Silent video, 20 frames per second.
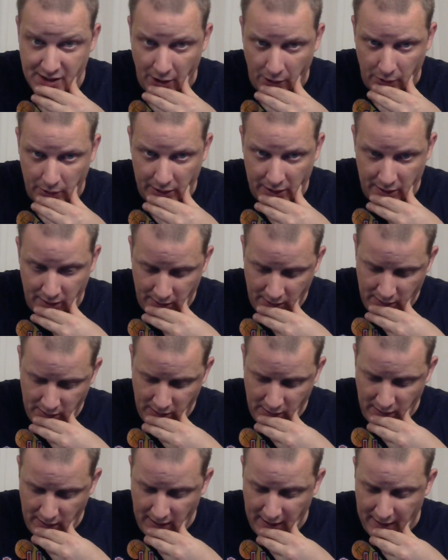Cody.
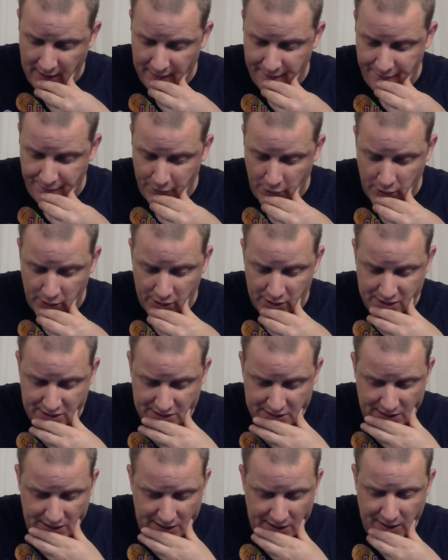
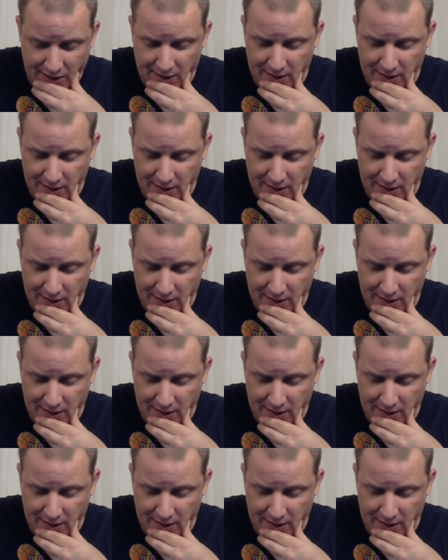First,